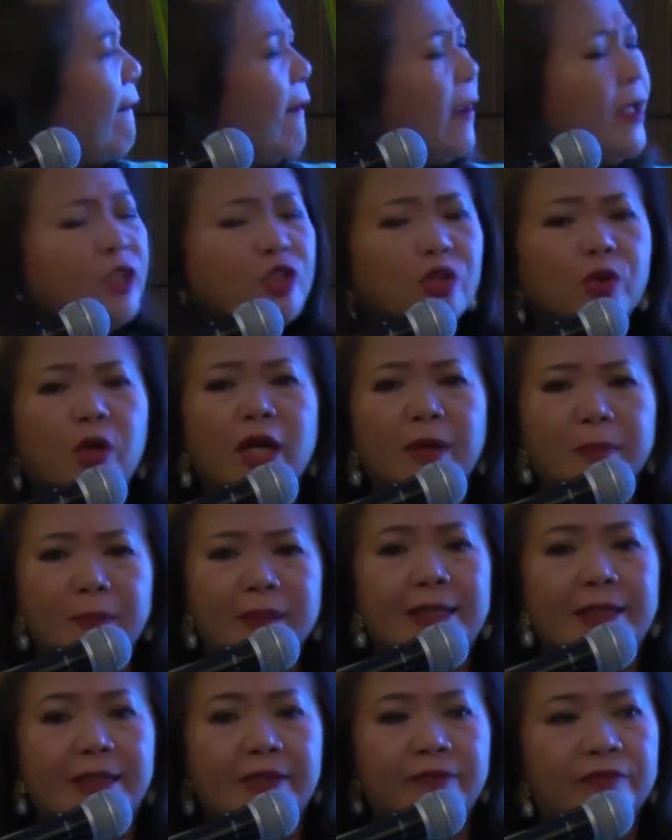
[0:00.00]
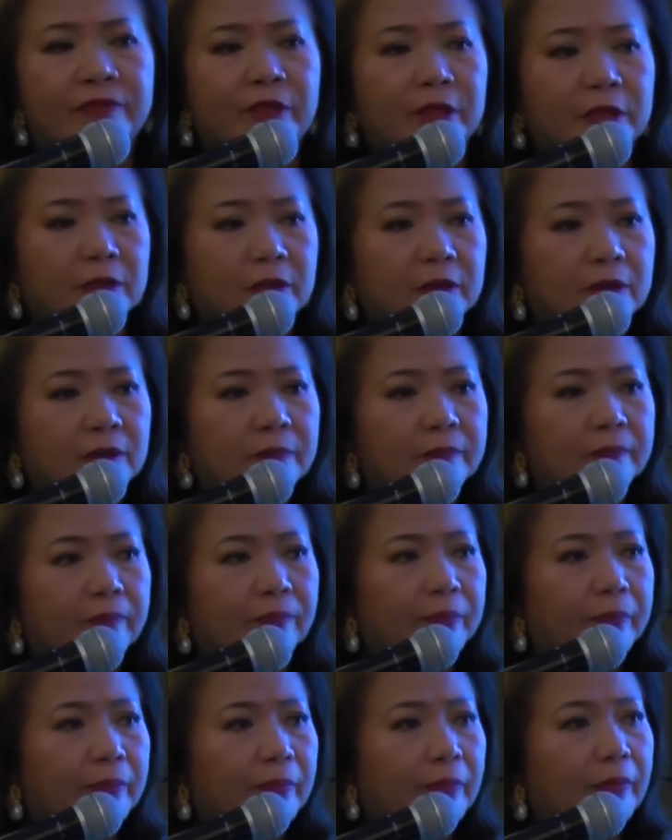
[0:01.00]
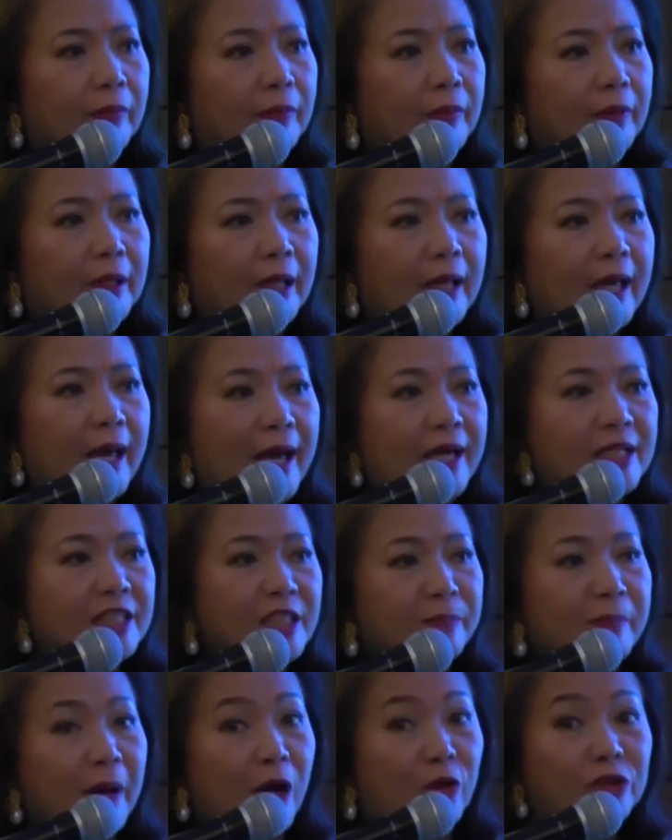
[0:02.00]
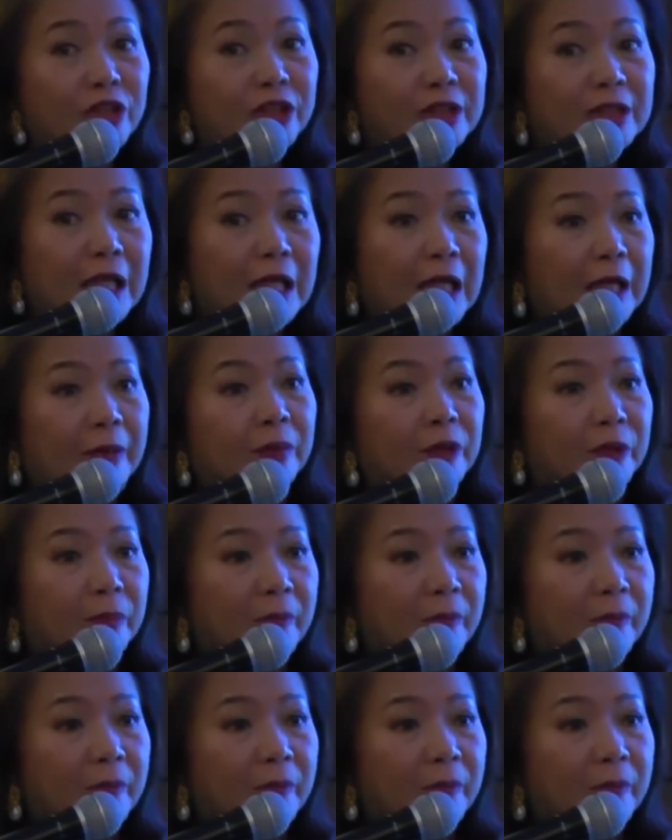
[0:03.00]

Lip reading: And so I believe that as a mountain climber,